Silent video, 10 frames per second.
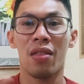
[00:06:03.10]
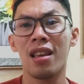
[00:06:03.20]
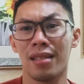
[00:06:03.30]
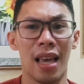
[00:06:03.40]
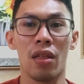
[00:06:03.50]

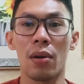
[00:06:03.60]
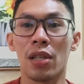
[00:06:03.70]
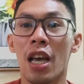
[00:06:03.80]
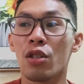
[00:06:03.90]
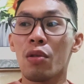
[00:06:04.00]
things like
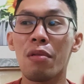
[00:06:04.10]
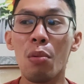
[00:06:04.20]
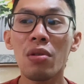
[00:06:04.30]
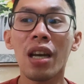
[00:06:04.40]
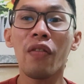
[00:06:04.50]
those. So
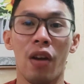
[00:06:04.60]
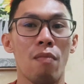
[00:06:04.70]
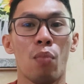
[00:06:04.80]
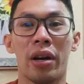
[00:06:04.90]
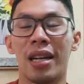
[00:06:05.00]
those are very
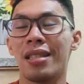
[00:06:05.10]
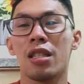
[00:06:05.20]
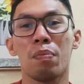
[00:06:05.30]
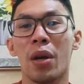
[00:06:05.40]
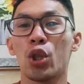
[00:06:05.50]
important,
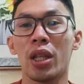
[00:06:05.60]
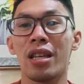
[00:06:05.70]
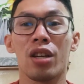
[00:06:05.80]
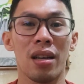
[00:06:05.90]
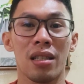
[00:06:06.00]
especially
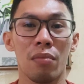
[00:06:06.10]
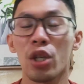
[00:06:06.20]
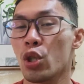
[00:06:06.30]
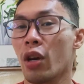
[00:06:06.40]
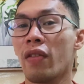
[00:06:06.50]
in the customer
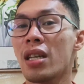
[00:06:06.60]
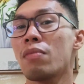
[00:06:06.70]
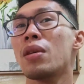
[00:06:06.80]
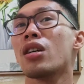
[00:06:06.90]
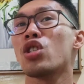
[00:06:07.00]
service,
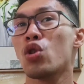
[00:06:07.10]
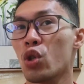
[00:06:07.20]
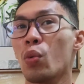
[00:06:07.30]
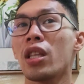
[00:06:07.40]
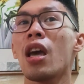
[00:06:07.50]
because
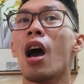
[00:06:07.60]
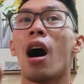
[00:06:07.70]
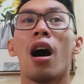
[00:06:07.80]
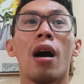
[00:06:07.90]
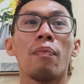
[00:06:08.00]
usually
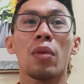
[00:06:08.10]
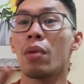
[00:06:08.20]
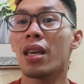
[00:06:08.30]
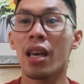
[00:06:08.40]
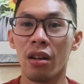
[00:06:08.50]

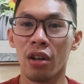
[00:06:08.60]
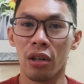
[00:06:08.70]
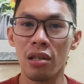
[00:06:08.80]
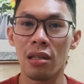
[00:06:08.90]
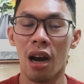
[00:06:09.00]

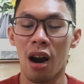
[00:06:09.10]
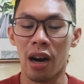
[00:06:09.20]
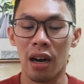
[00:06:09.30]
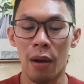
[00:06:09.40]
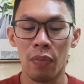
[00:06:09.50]
beginners
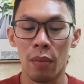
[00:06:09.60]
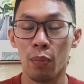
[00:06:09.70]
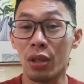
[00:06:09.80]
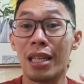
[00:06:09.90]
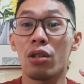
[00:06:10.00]
are
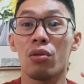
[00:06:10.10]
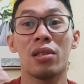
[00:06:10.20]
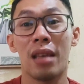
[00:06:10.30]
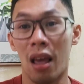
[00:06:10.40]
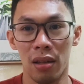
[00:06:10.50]
put into
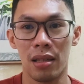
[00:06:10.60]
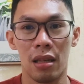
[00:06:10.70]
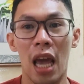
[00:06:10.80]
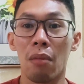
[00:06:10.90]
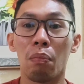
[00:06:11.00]
sales
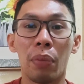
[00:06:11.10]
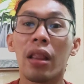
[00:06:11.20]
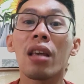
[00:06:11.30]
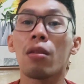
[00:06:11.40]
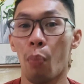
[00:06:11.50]
and
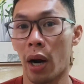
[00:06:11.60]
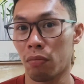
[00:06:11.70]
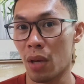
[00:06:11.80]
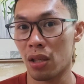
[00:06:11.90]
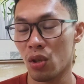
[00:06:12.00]
billing
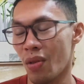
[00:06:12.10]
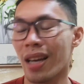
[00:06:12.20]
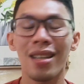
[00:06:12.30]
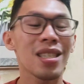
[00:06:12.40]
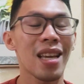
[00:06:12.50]
department. So
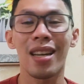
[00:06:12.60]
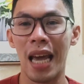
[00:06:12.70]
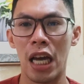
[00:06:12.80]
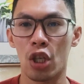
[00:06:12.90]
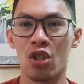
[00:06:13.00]
that is an
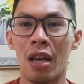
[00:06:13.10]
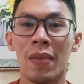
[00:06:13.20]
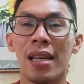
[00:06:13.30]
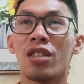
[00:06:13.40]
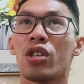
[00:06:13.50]
edge.
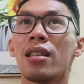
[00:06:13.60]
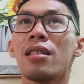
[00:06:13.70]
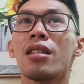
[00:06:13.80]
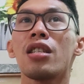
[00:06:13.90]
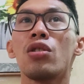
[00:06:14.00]

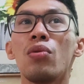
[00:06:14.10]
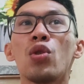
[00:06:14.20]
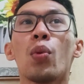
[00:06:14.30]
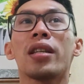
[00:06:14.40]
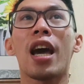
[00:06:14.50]
Just
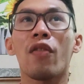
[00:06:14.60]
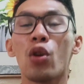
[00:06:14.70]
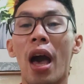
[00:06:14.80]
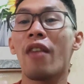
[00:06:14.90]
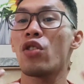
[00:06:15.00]
use whatever you
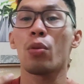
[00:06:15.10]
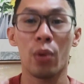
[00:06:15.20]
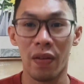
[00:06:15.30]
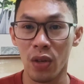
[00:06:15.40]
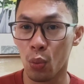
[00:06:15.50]
have in your
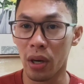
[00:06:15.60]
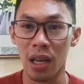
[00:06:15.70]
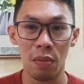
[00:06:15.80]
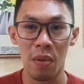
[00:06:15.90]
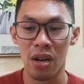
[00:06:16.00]
previous work
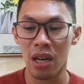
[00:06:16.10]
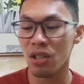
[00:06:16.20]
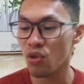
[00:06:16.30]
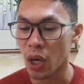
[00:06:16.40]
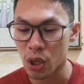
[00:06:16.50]

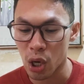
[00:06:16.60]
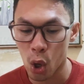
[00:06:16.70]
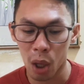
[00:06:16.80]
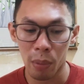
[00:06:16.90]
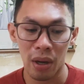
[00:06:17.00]
experience, try to
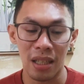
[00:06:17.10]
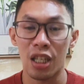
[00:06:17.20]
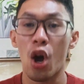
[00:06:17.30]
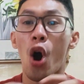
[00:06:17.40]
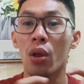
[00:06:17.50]
incorporate
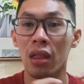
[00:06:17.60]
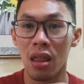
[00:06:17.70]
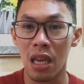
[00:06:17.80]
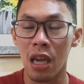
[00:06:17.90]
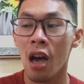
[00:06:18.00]
it
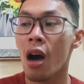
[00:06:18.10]
on the